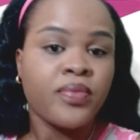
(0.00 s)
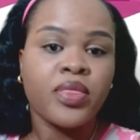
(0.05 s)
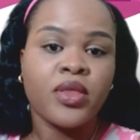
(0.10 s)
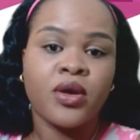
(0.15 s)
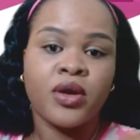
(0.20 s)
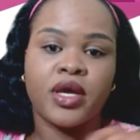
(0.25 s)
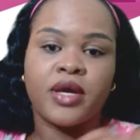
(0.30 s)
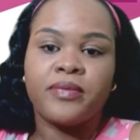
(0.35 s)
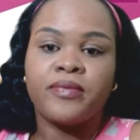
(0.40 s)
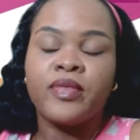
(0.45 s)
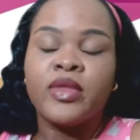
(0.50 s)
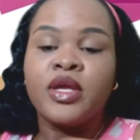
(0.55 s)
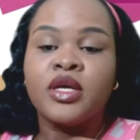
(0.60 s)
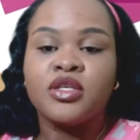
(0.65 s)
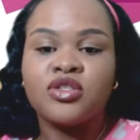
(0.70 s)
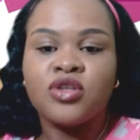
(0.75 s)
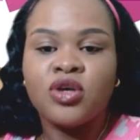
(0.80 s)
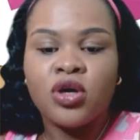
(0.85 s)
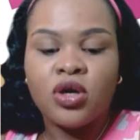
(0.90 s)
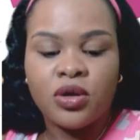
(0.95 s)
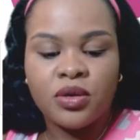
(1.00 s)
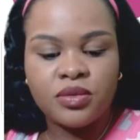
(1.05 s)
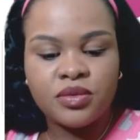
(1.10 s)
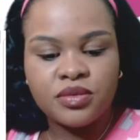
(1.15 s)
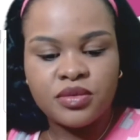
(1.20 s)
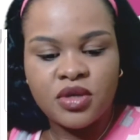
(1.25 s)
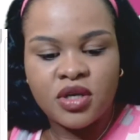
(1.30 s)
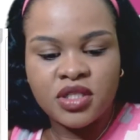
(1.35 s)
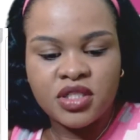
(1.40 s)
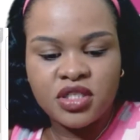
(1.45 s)
Okay,
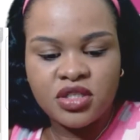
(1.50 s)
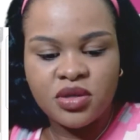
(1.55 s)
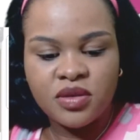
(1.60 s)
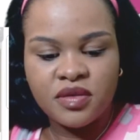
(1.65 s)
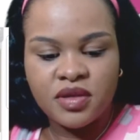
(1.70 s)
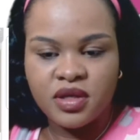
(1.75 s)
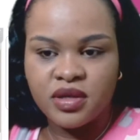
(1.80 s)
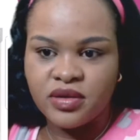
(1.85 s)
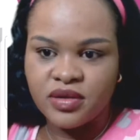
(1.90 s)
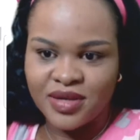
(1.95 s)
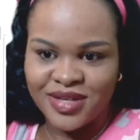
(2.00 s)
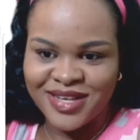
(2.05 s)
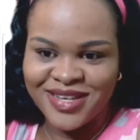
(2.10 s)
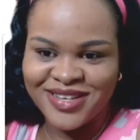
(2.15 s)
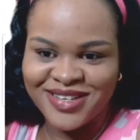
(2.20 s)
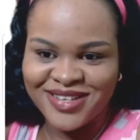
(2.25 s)
so continue the